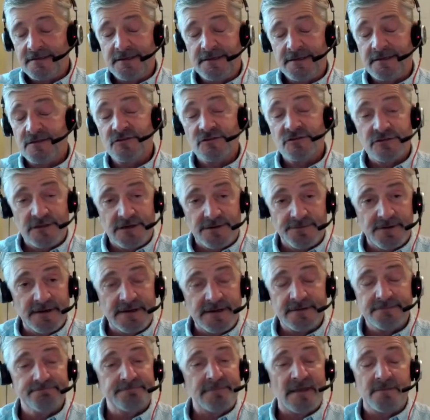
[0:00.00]

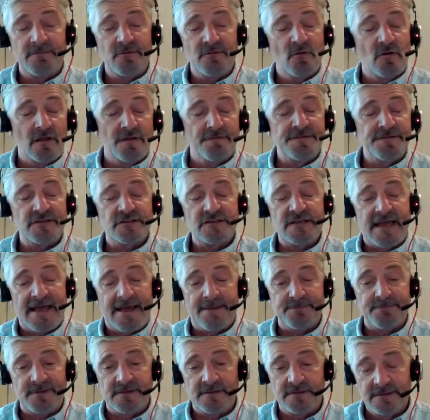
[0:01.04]
considering maybe all of this
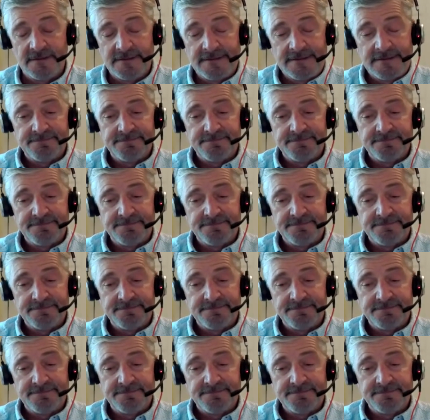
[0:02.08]
happened